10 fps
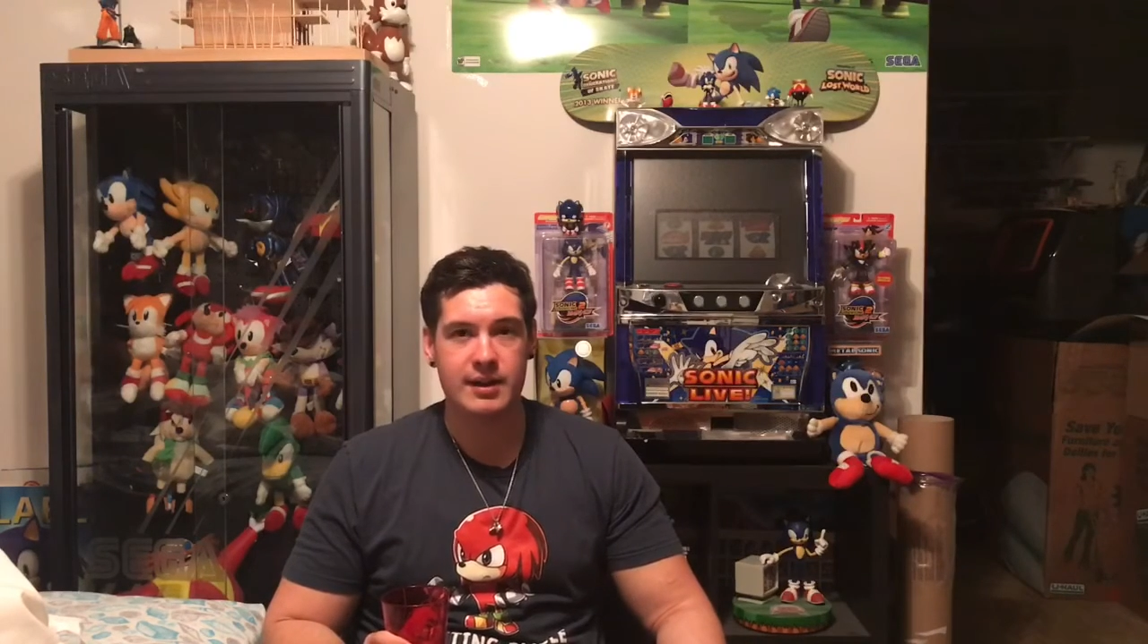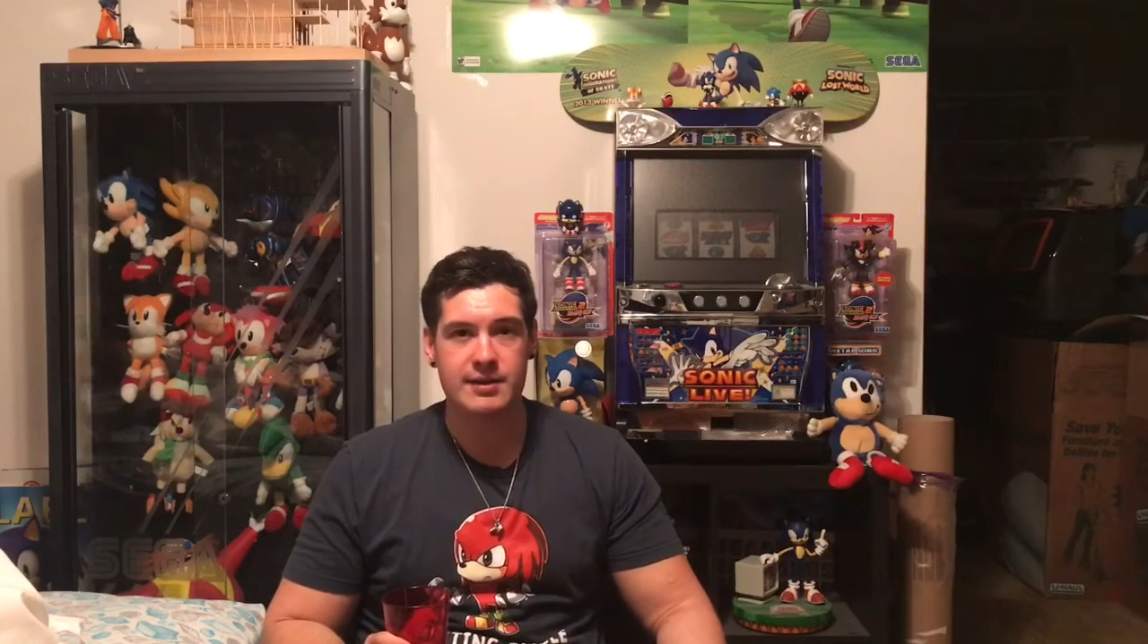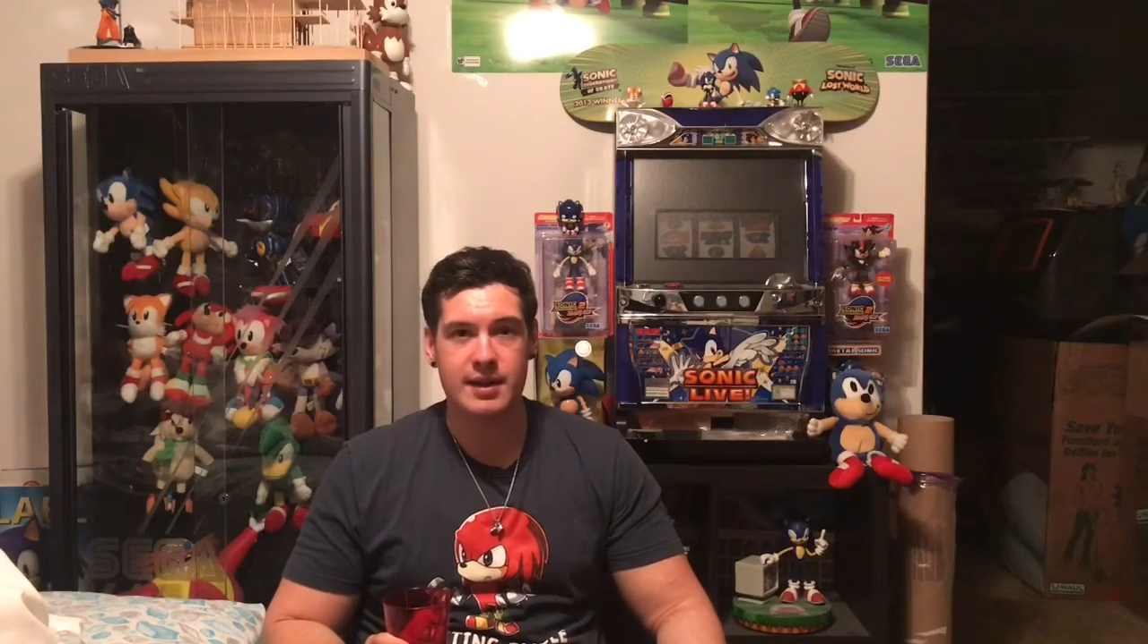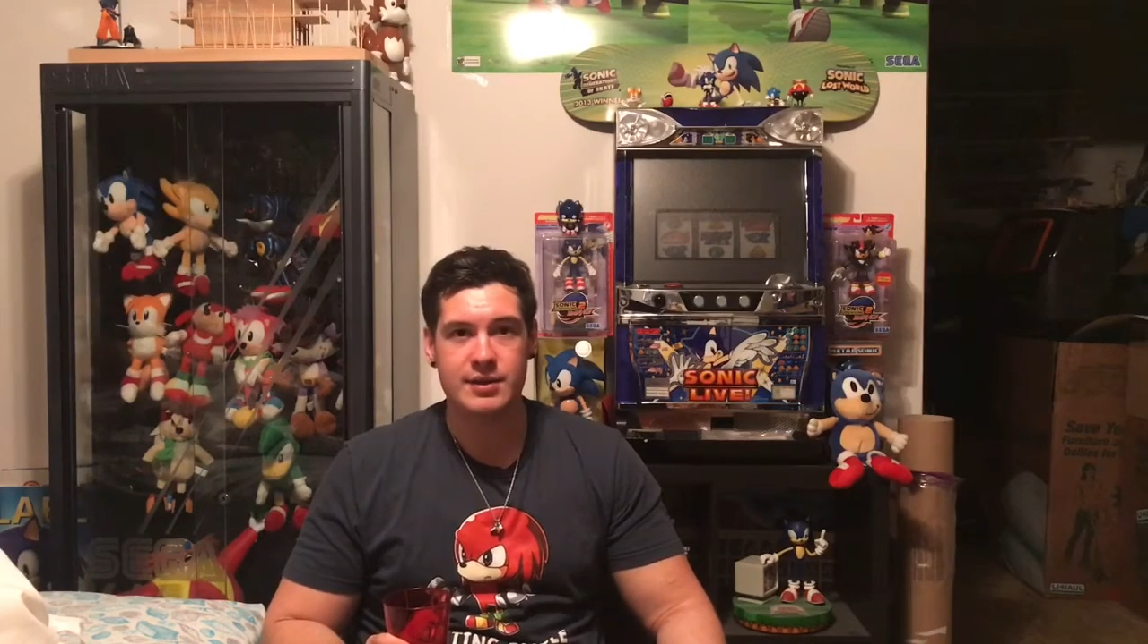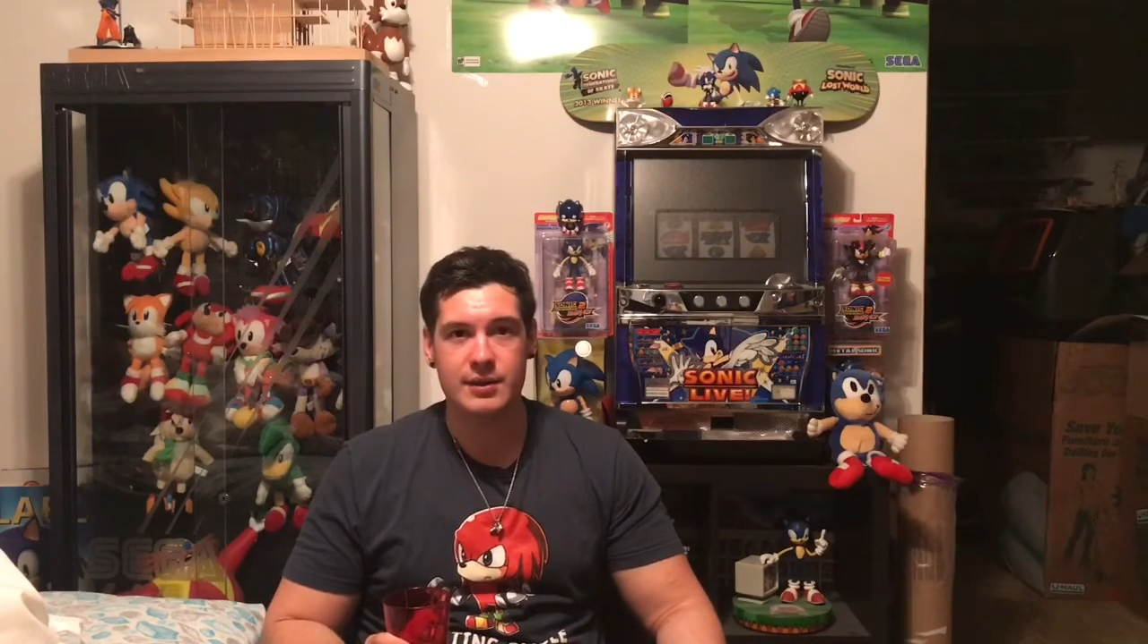that
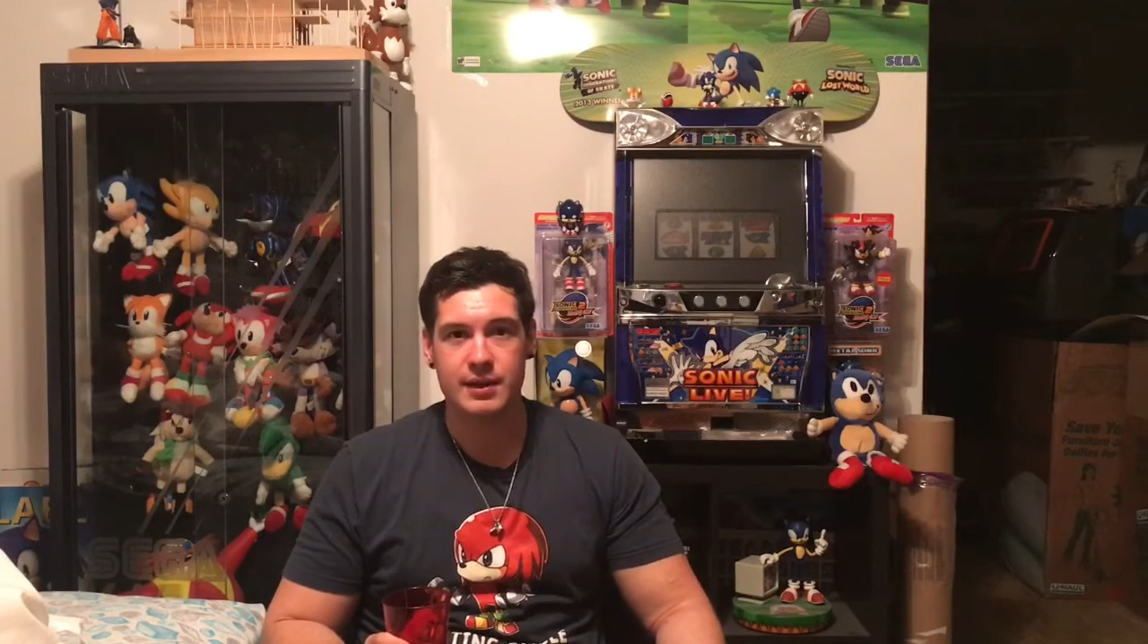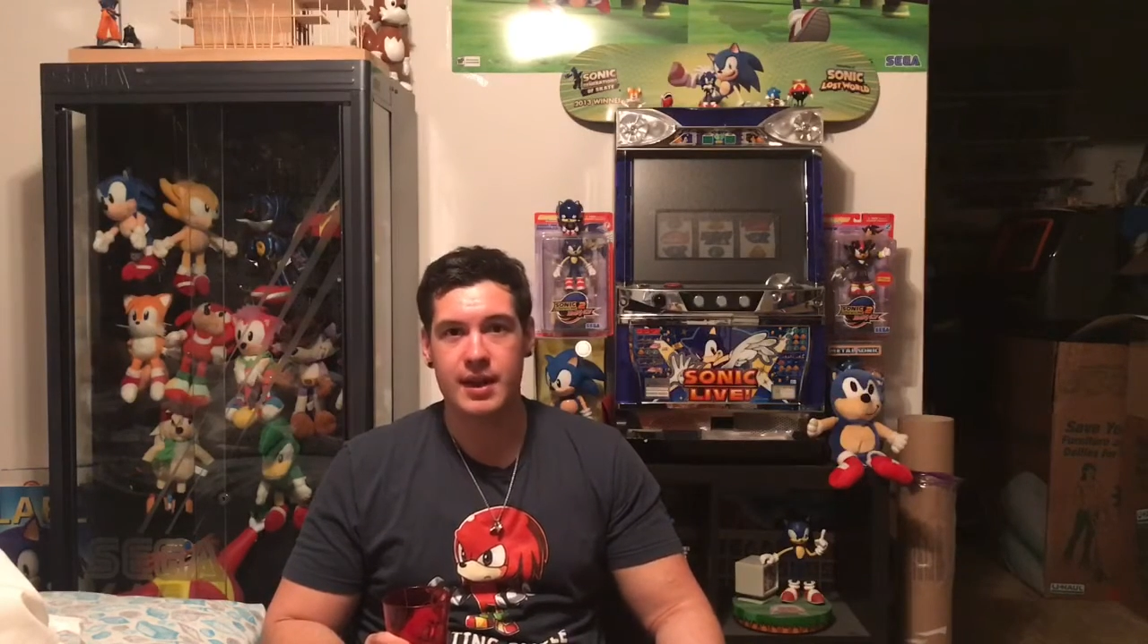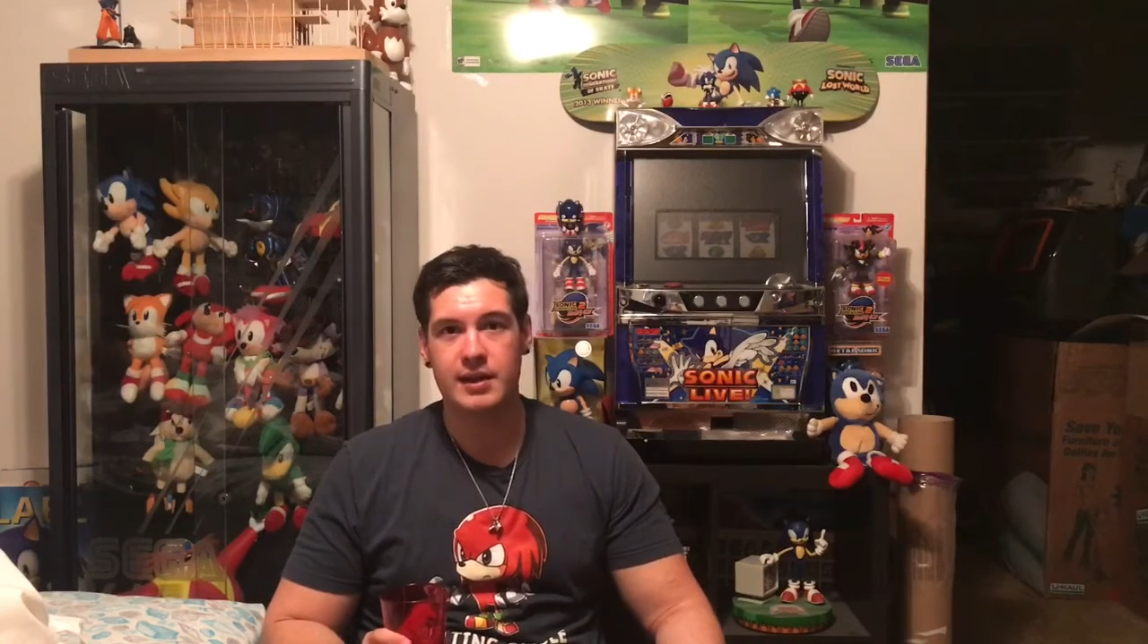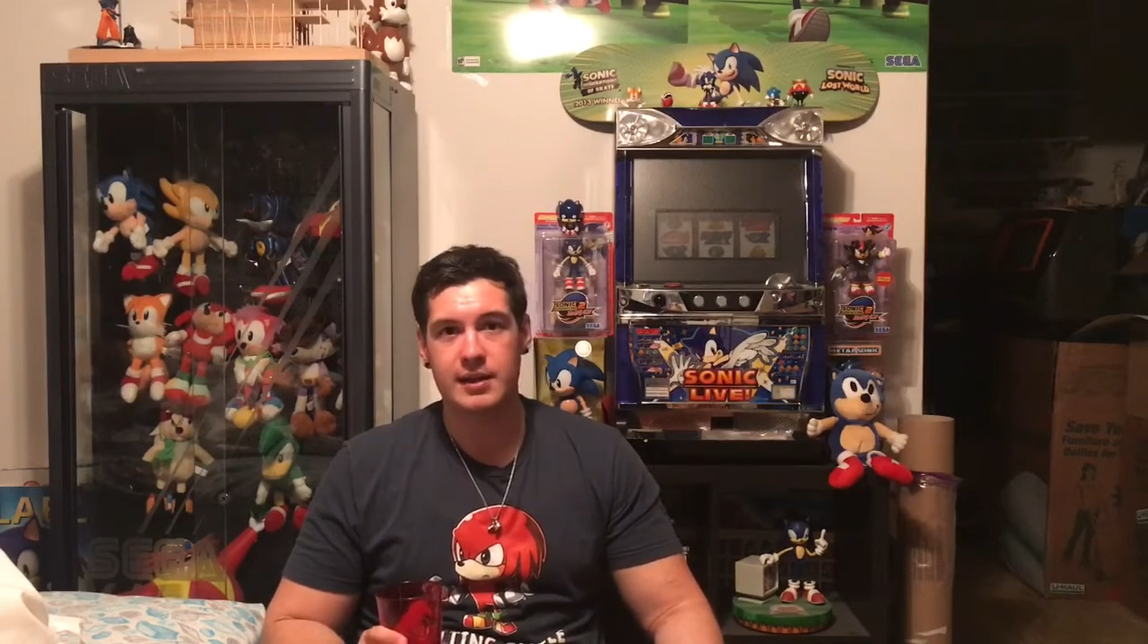statue today and